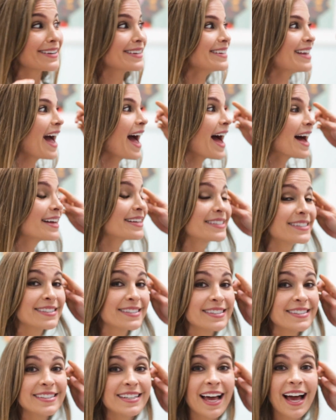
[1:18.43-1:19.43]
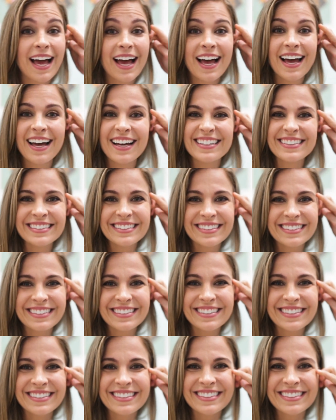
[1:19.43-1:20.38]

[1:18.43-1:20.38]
and then if she smiles, smile.